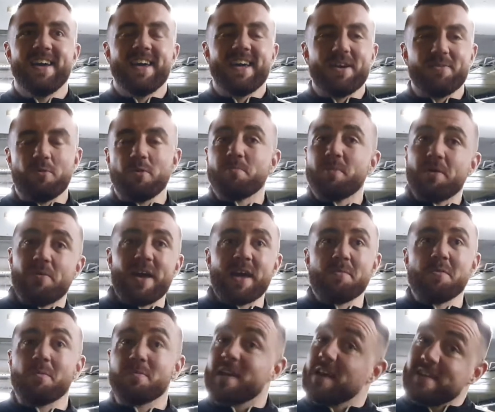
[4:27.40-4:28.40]
you wouldn't be ringing
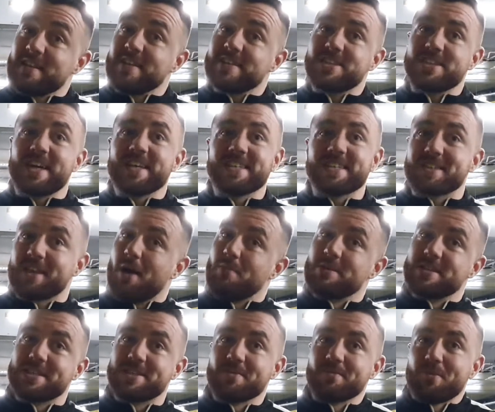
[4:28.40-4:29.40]
me up and saying, Jez
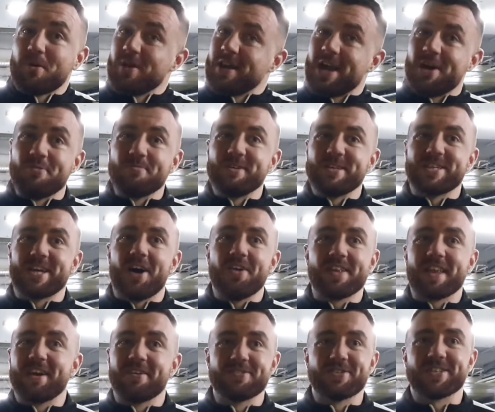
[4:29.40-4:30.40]
Thomas, I'm pulling out my
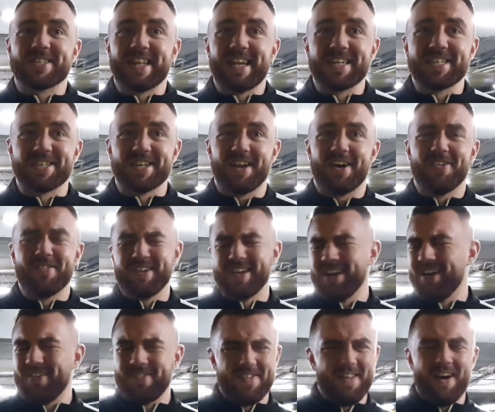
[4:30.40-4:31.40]
shoulder now just to let you know. You
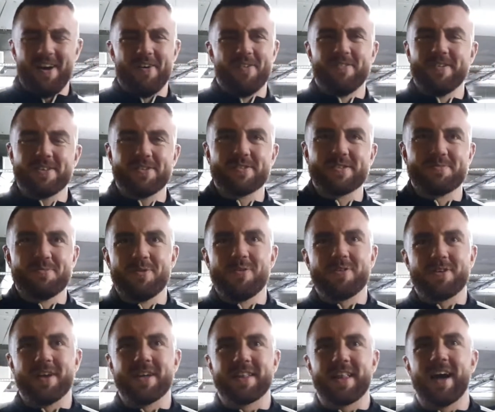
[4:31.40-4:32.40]
know, no, it doesn't
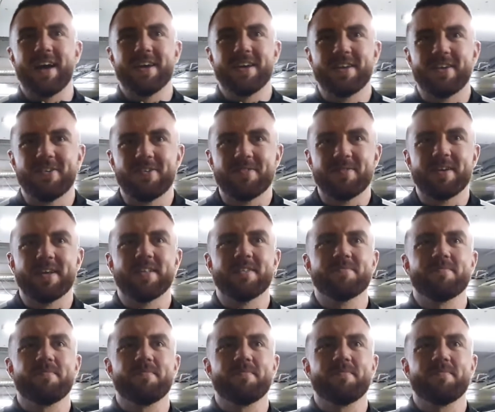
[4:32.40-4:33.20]
work like that, you know what I mean?